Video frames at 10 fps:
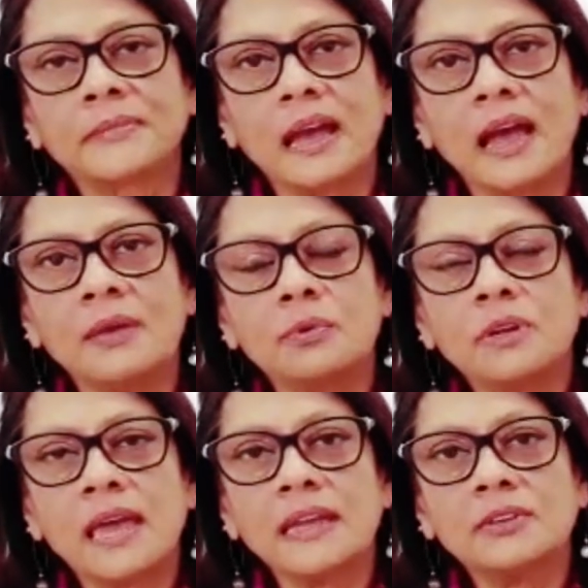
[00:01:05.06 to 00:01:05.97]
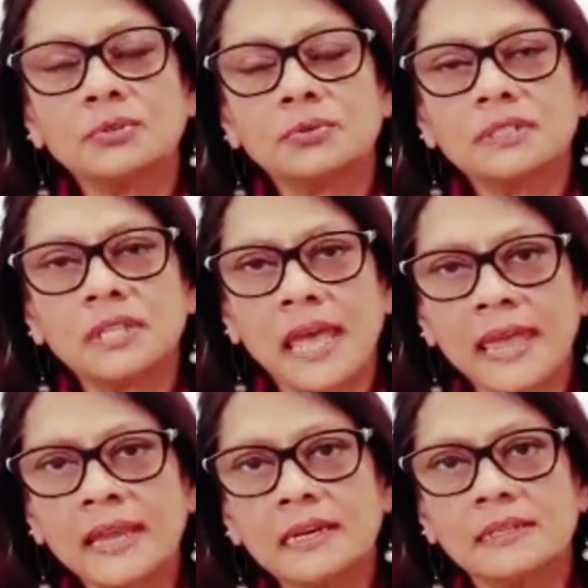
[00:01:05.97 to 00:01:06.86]
I would like to
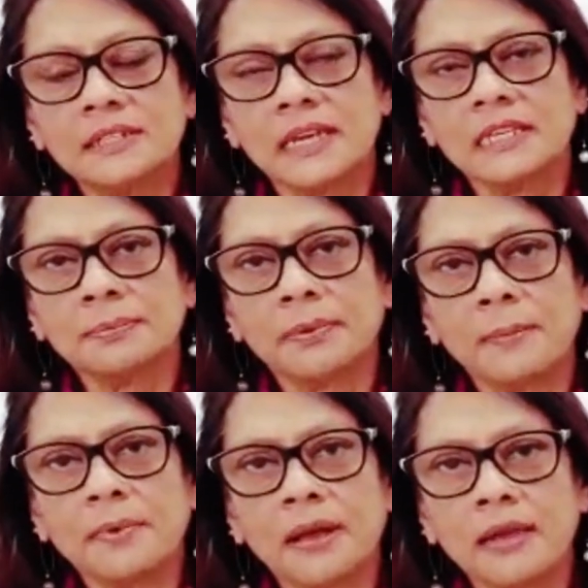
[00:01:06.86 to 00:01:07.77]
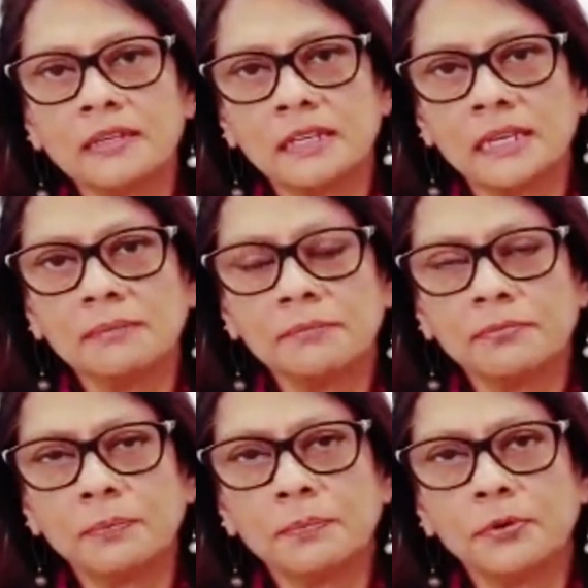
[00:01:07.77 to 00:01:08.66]
thank TestprepKart team
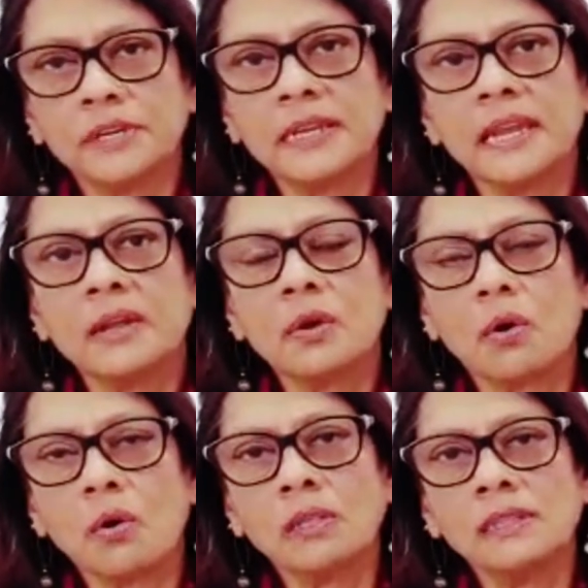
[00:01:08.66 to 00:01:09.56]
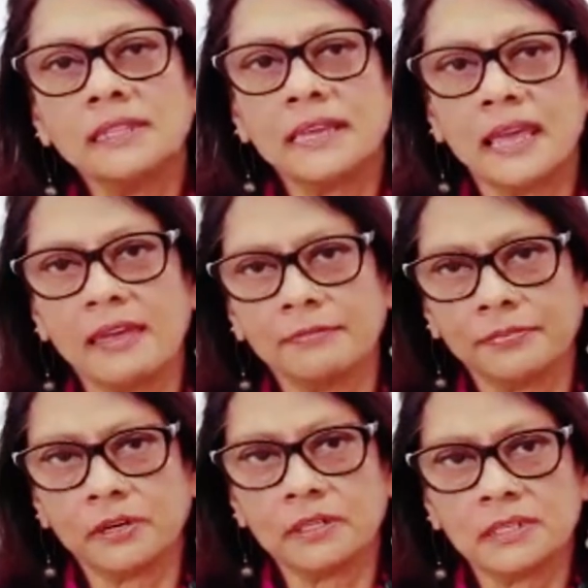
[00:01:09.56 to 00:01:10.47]
for putting in all the
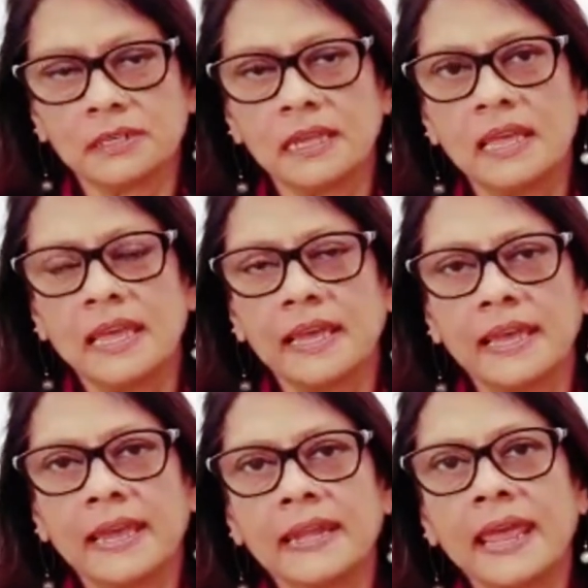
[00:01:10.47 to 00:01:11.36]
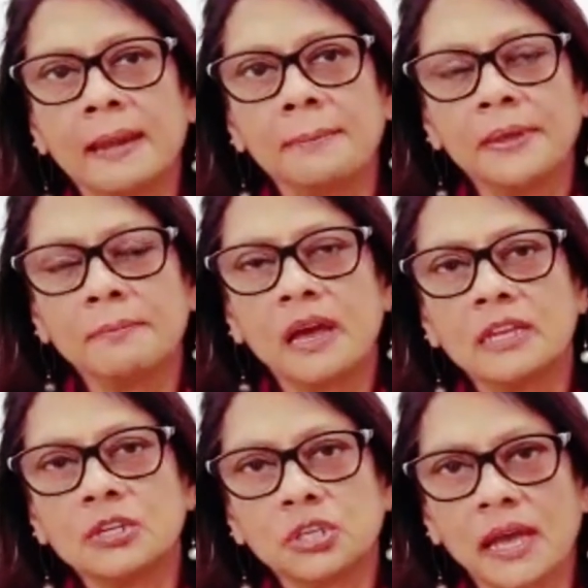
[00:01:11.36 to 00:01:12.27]
effort in helping
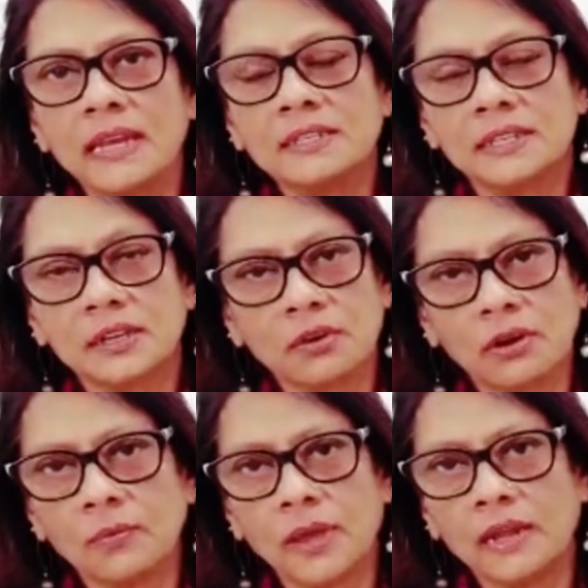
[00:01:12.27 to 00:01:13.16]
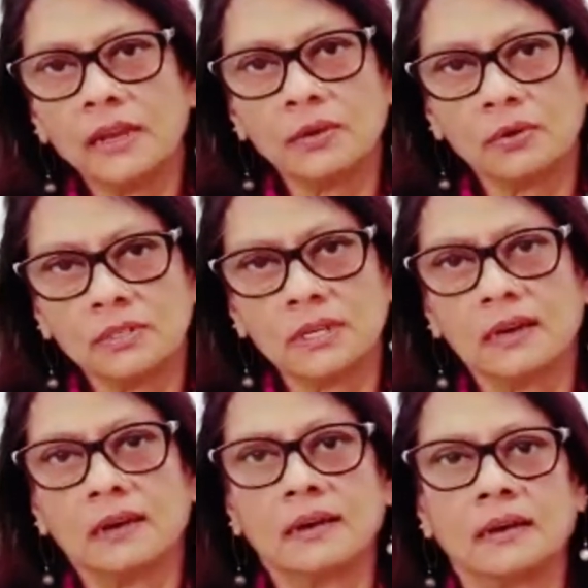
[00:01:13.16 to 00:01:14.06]
my child secure a very good
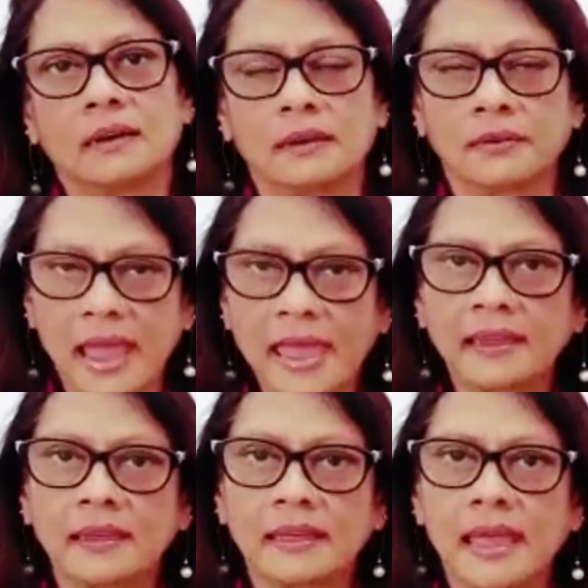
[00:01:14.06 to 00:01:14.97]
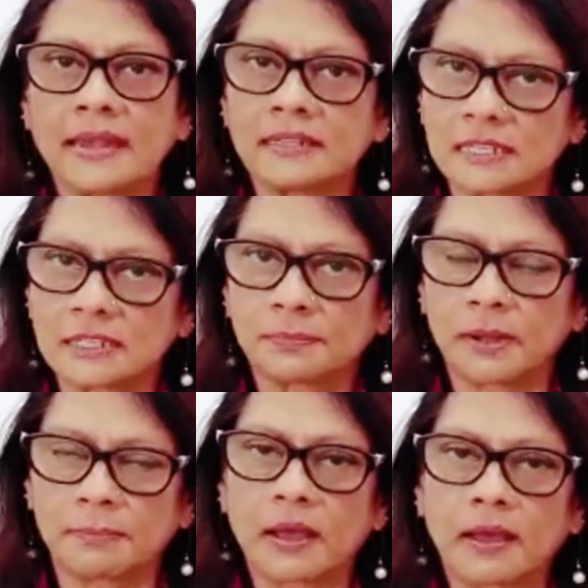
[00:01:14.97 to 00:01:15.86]
uh, rank at
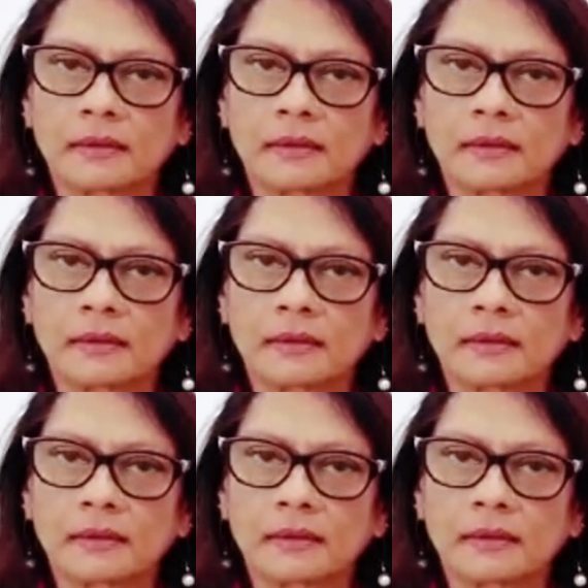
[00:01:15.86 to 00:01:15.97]
TestprepKart.